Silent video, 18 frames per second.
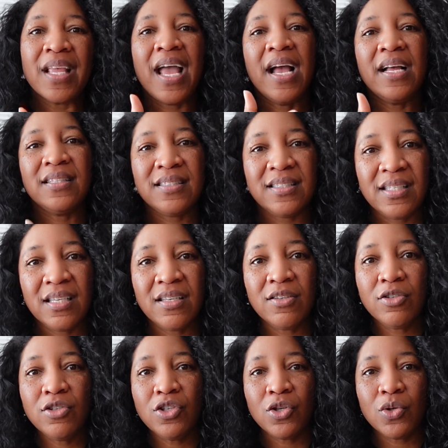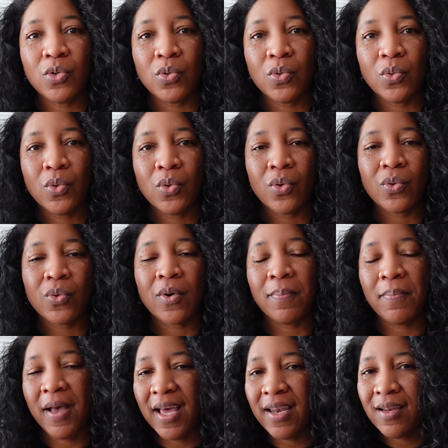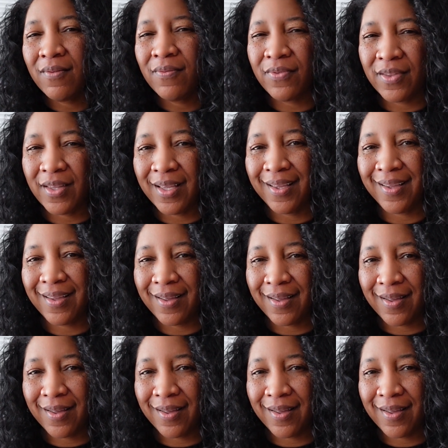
until you repetitively